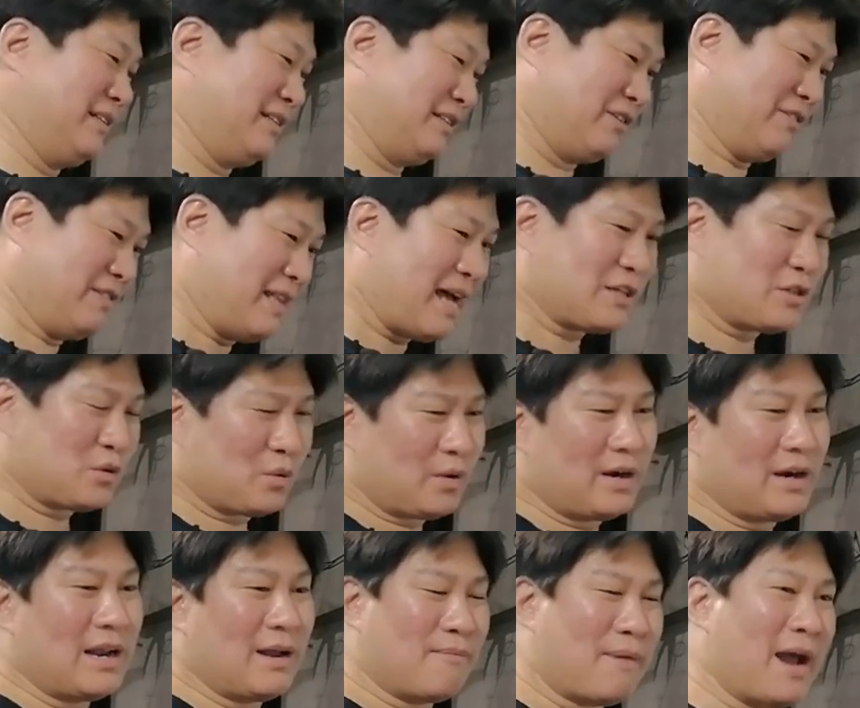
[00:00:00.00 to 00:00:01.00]
So that's
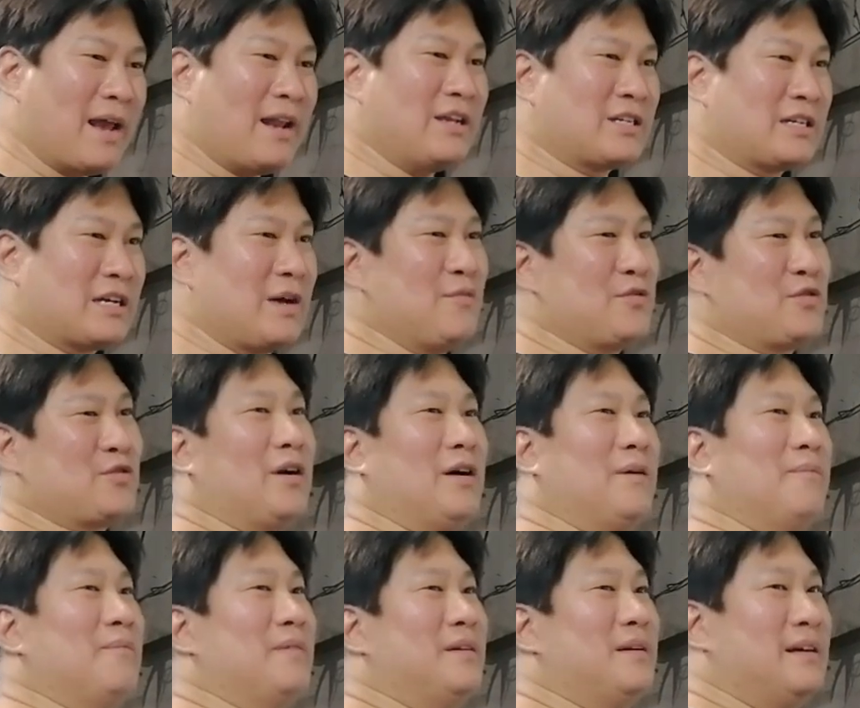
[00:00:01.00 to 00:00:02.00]
where the mileage comes
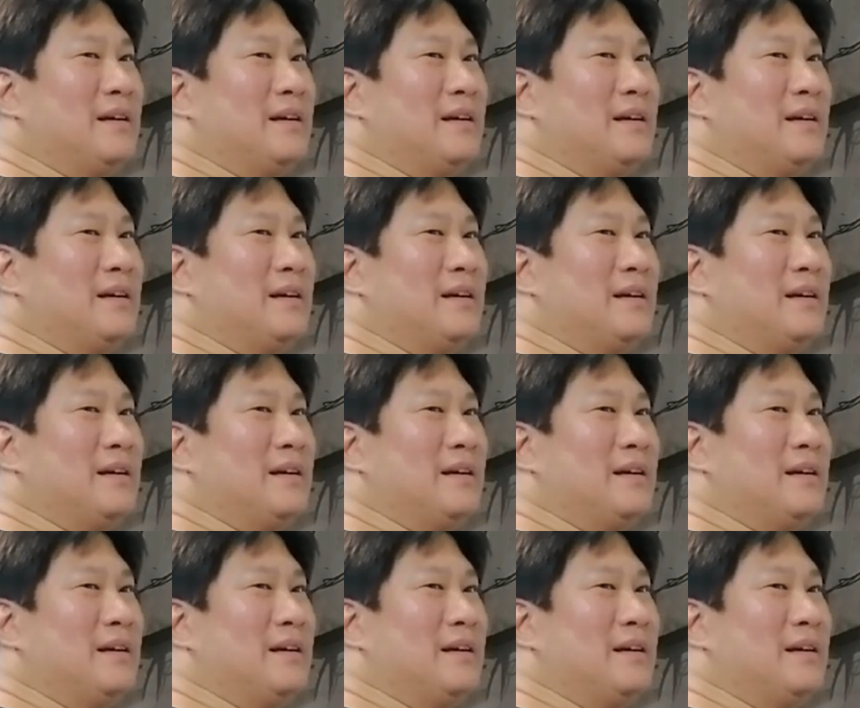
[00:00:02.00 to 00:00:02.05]
from,